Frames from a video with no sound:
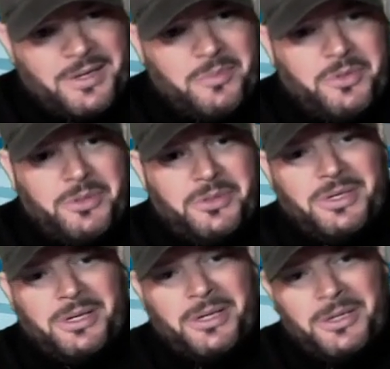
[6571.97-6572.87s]
produce
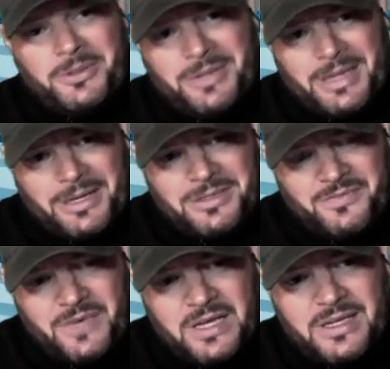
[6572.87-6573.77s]

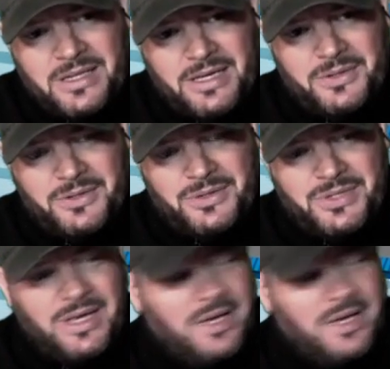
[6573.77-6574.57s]
100,000 ventilators,